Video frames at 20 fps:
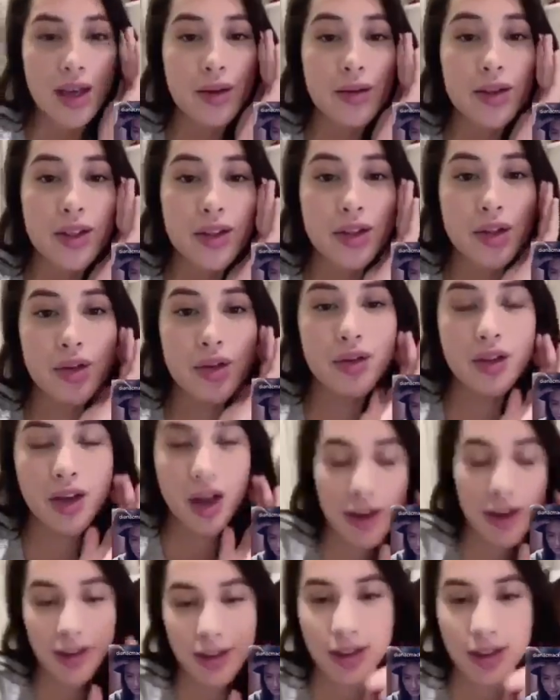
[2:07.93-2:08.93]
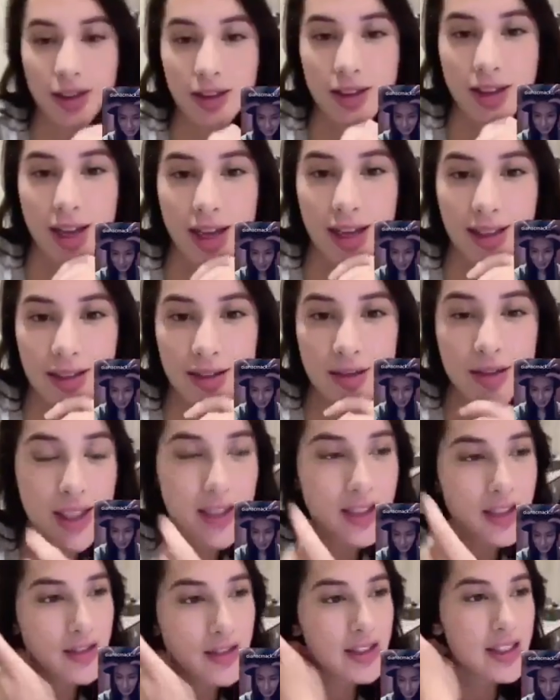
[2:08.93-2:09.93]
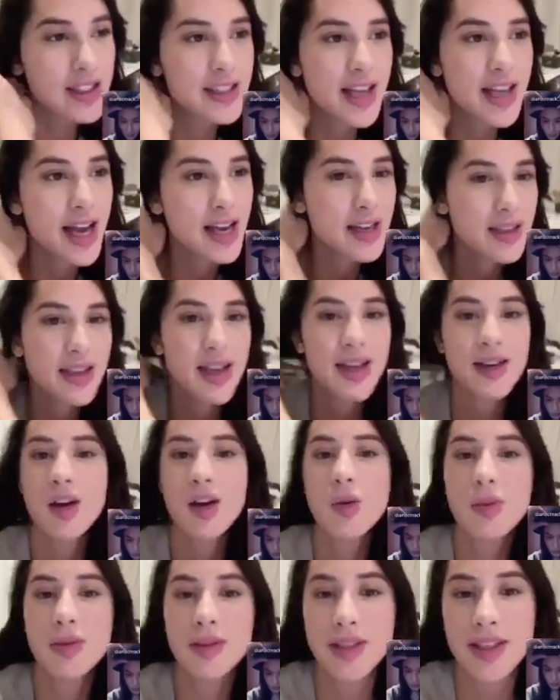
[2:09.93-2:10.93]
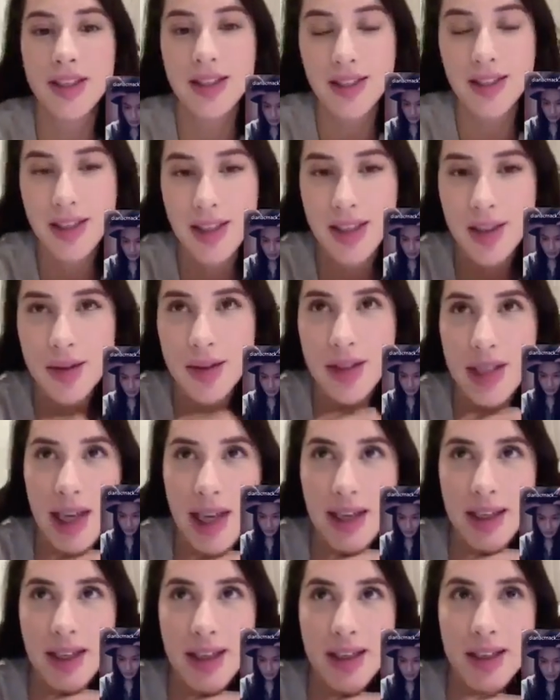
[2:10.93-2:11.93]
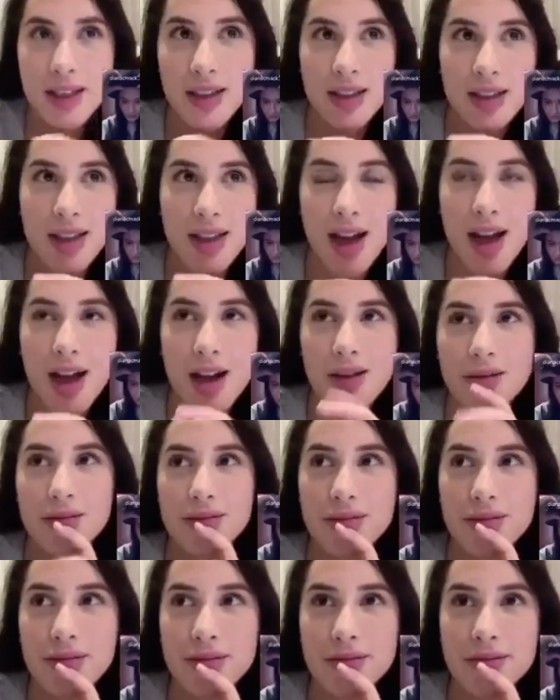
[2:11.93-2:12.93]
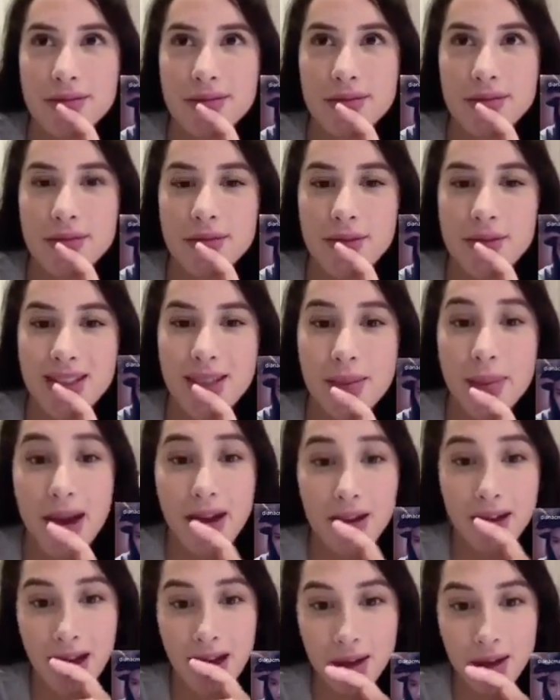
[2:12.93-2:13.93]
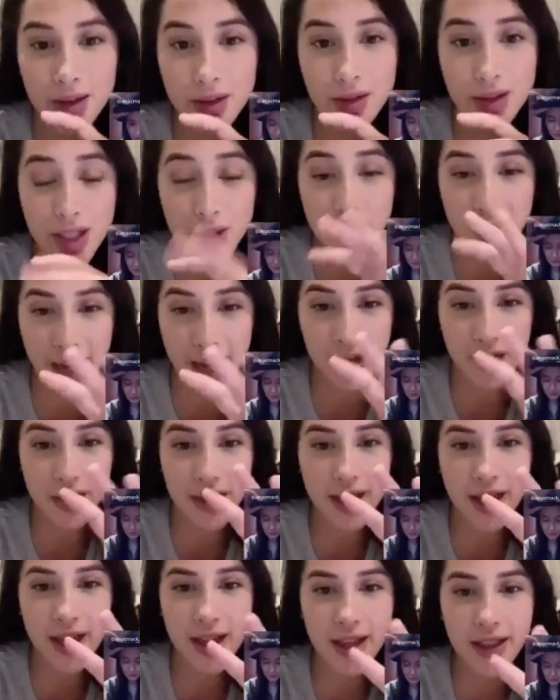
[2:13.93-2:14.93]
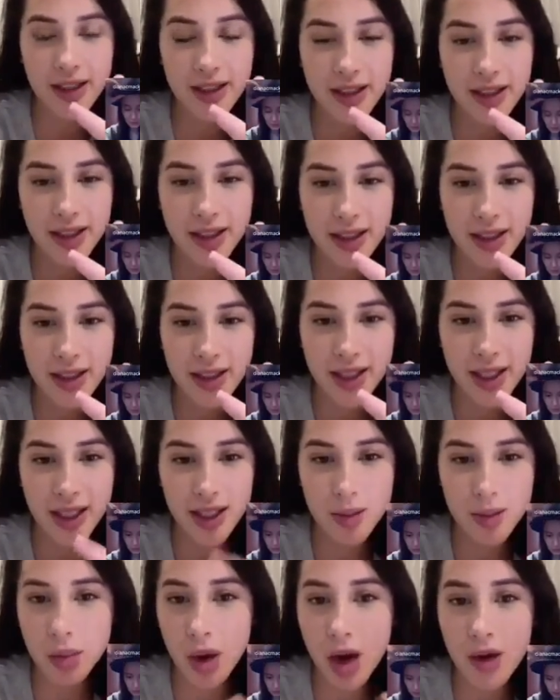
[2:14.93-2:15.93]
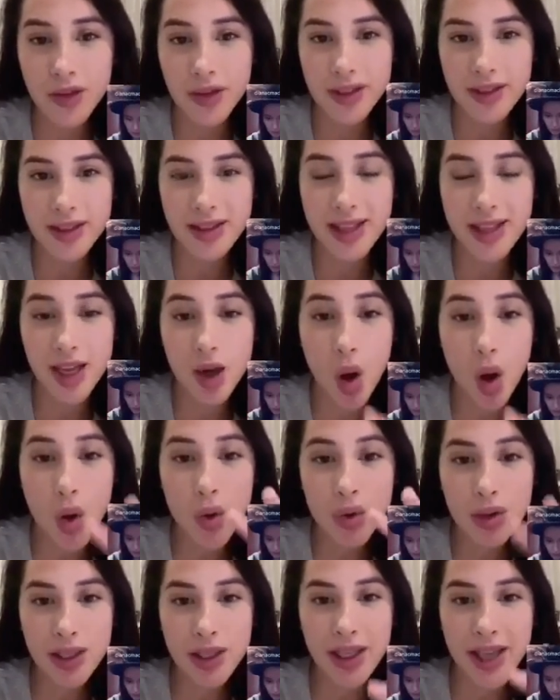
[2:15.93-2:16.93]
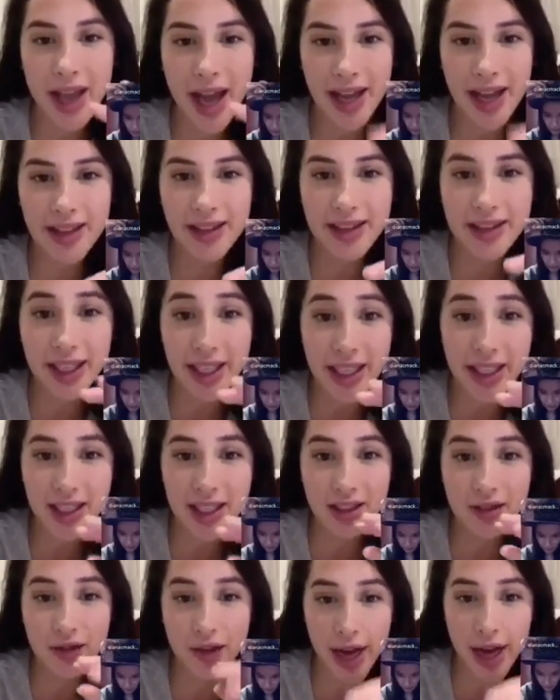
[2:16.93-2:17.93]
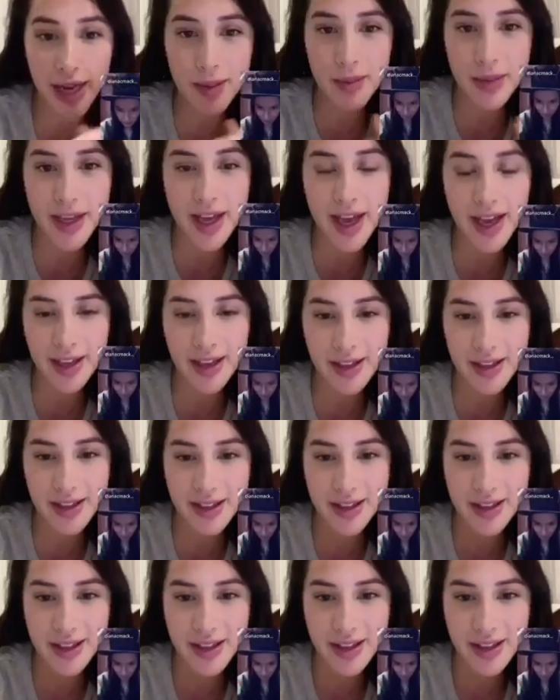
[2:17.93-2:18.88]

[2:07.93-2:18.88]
It was a news article and it was actually really sad. I opened it and it was like about how there was this area in the province that only had signal for ABS.